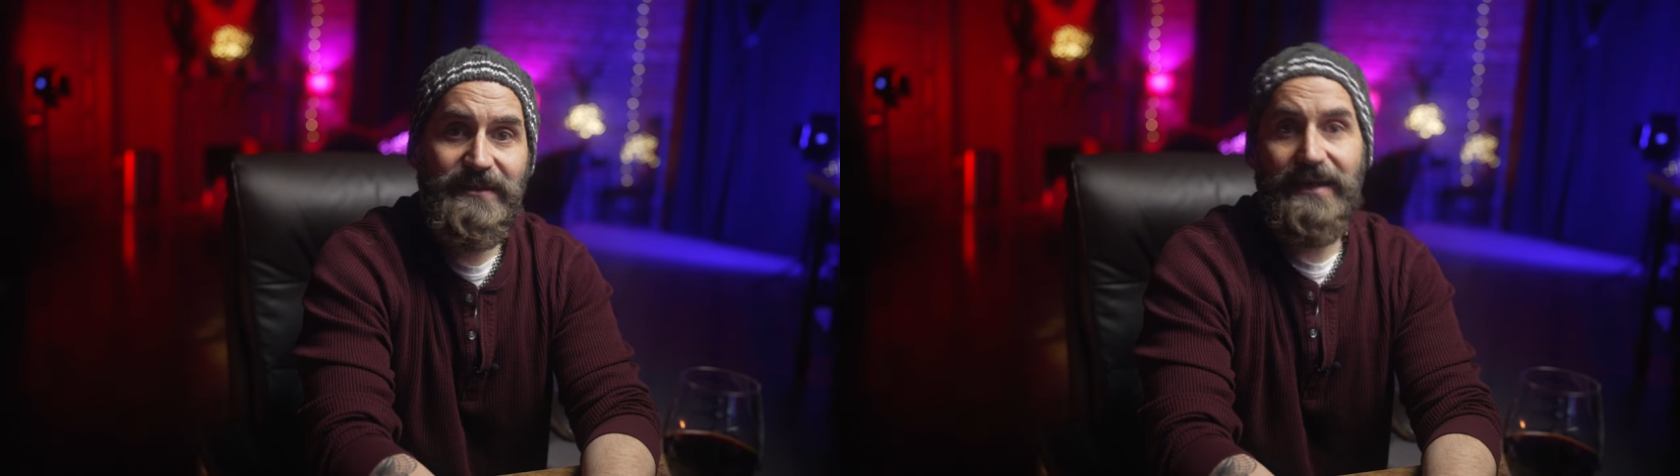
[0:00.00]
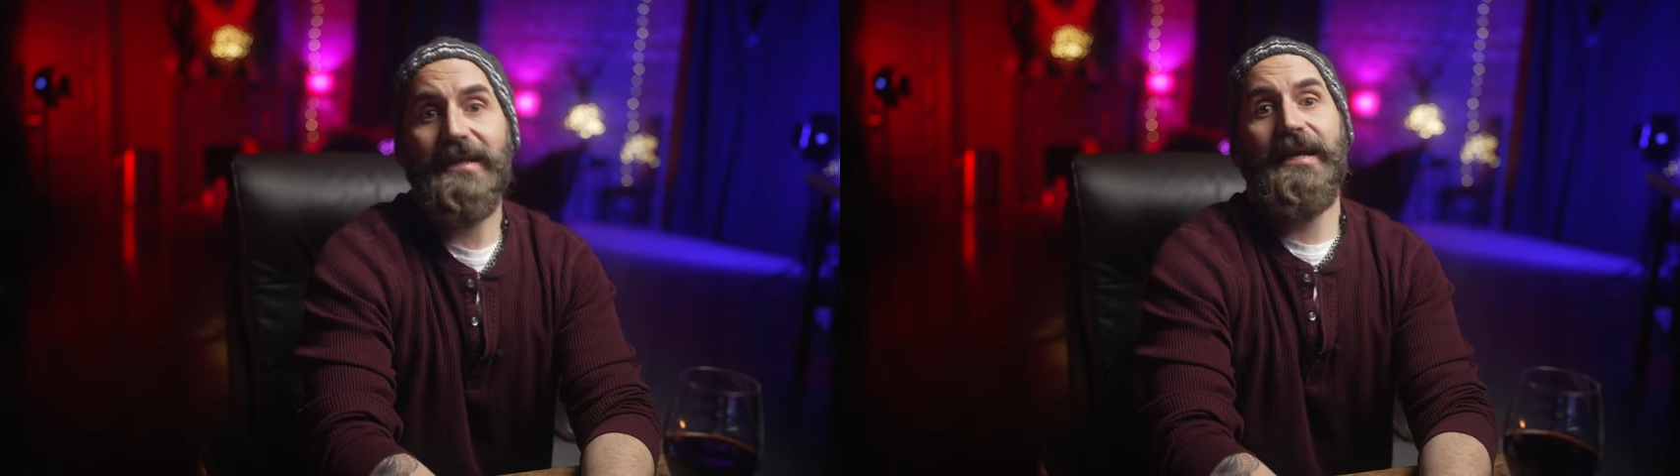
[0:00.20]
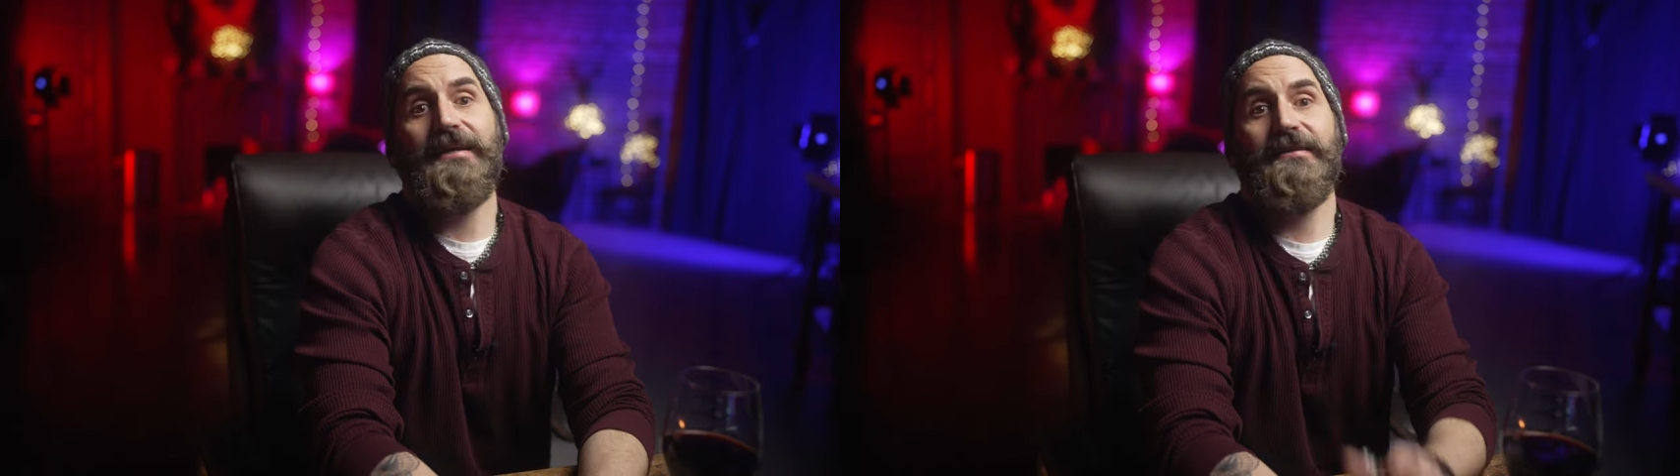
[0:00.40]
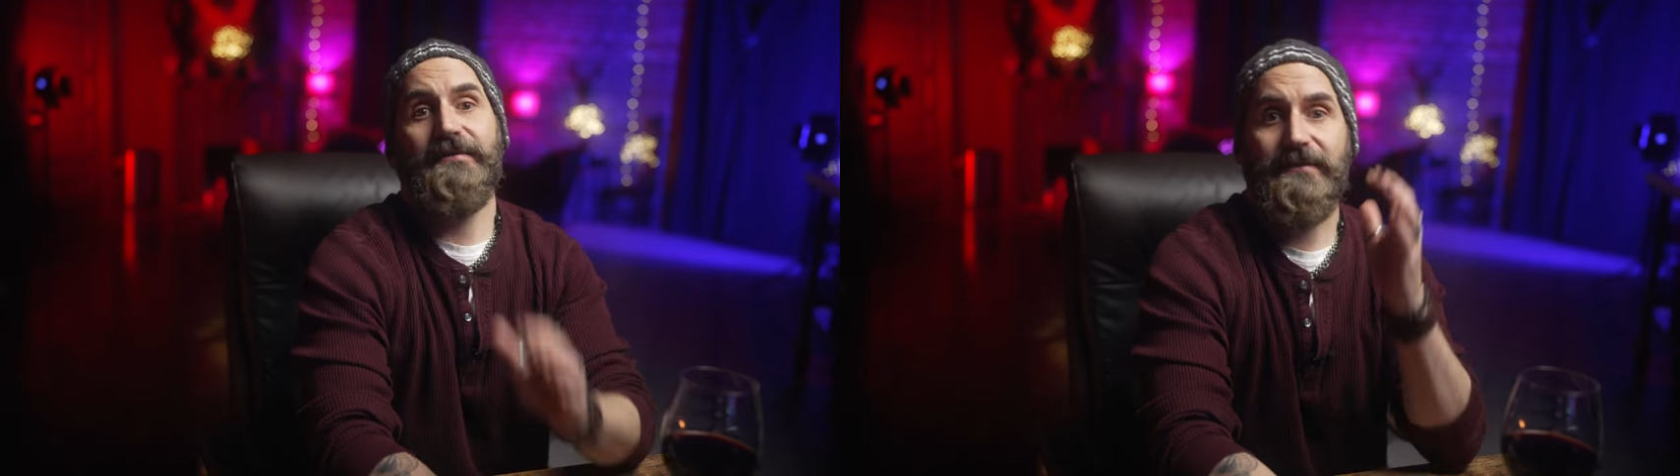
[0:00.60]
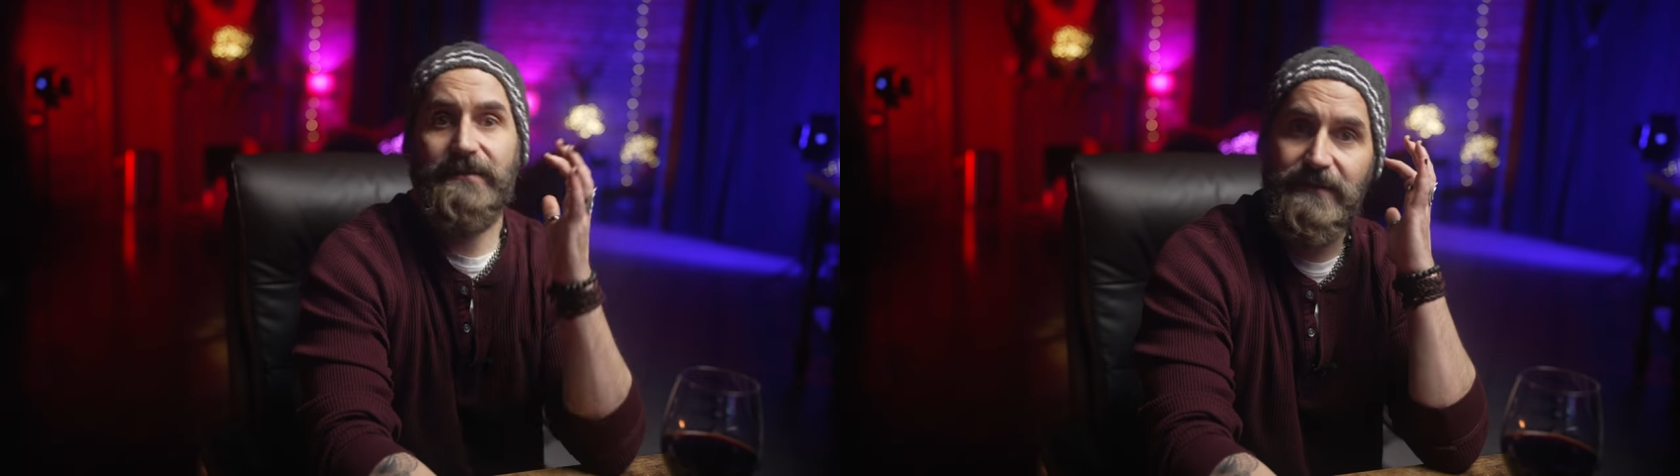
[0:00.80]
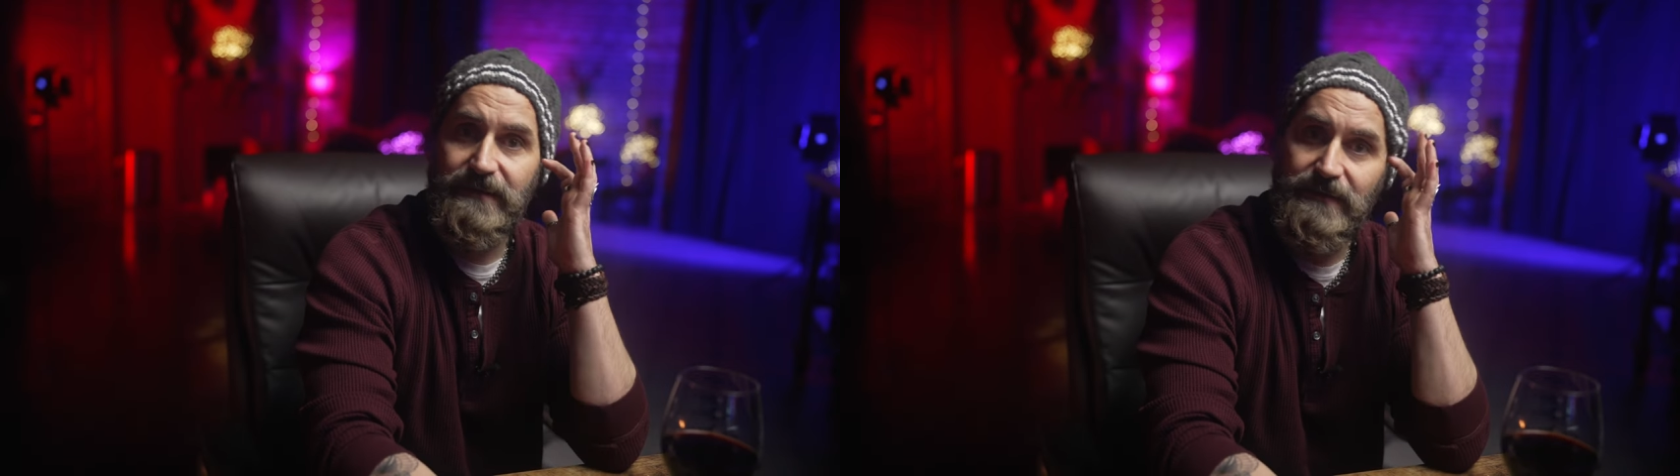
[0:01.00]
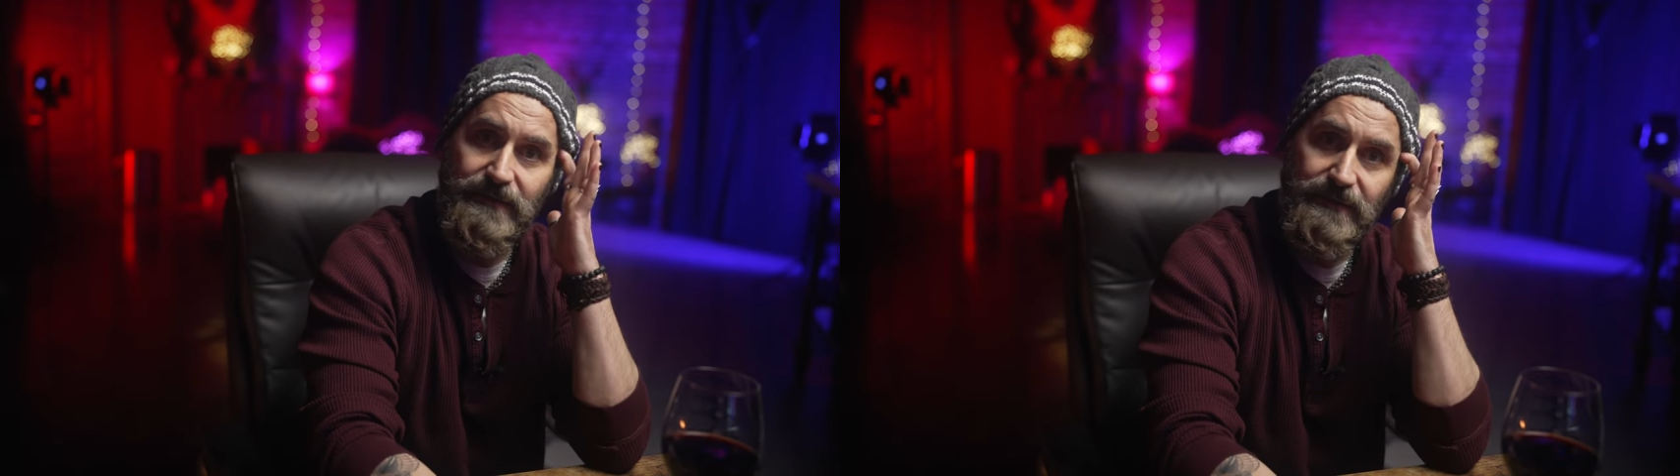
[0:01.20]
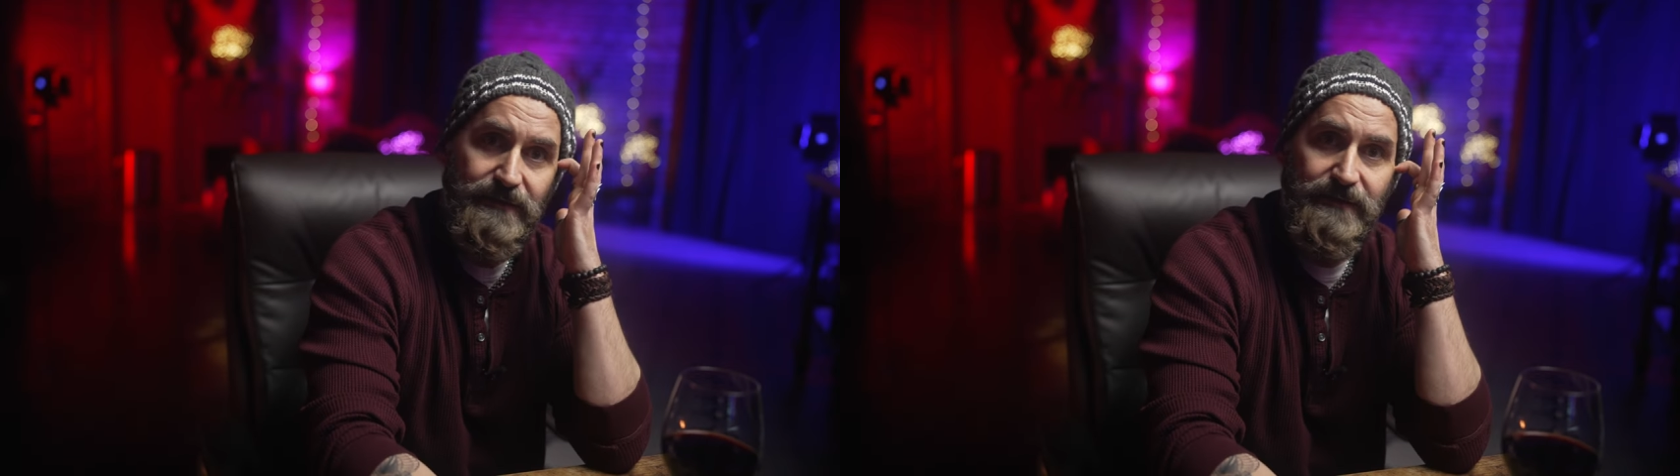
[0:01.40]
deadline,
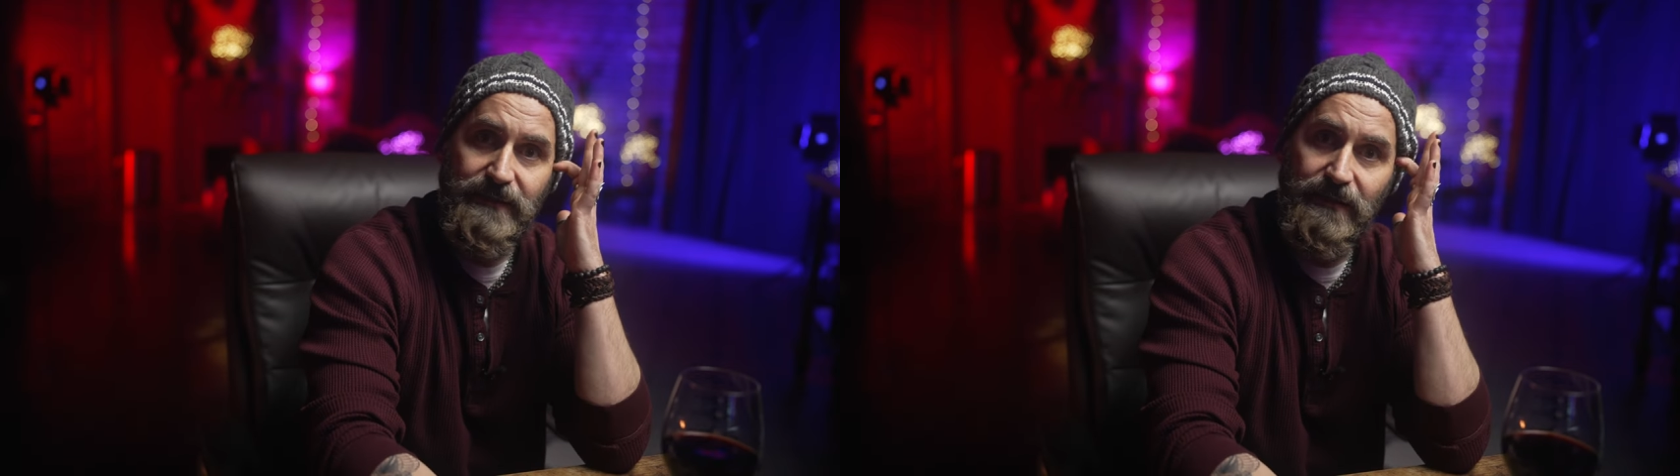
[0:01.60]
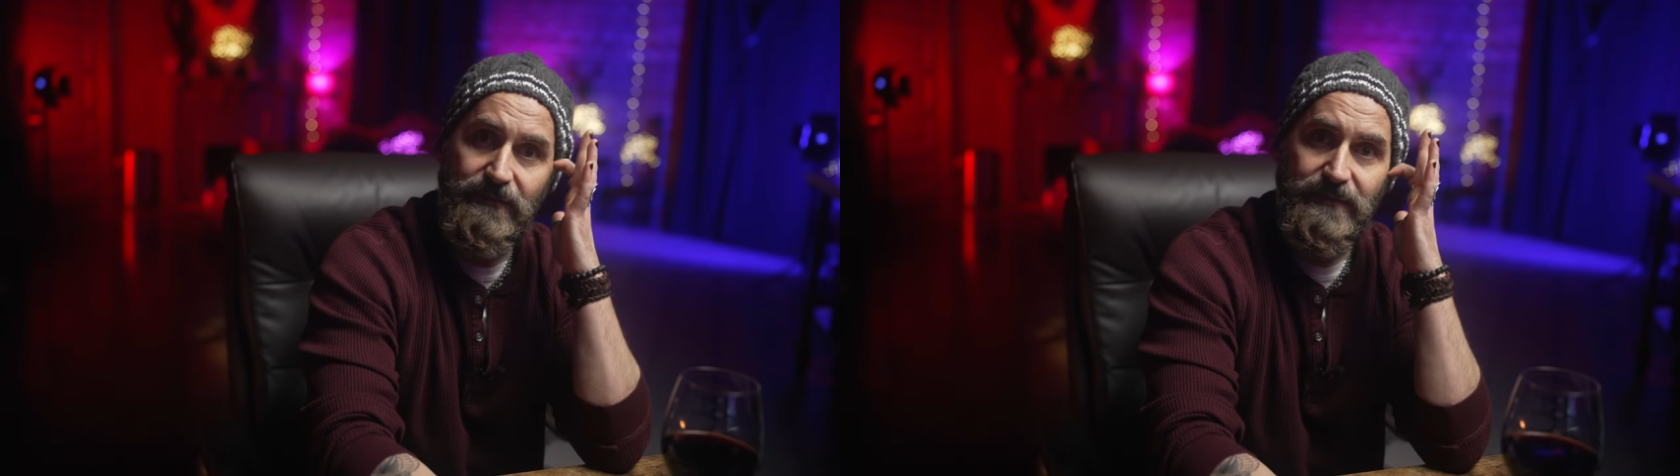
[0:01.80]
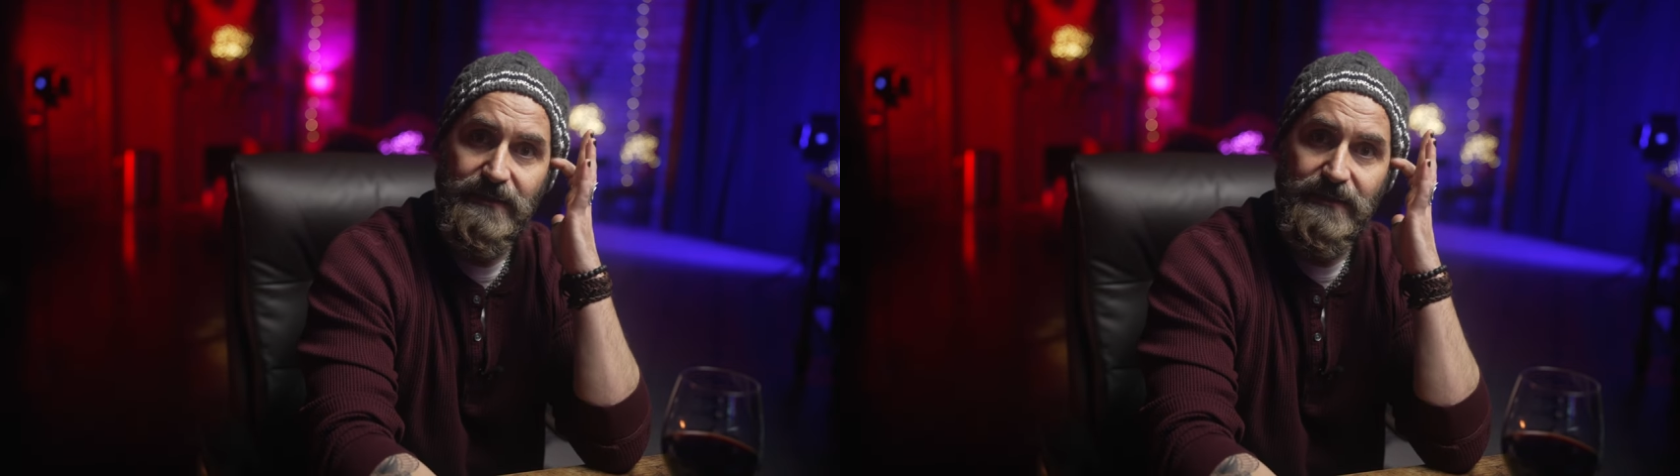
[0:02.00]
you know?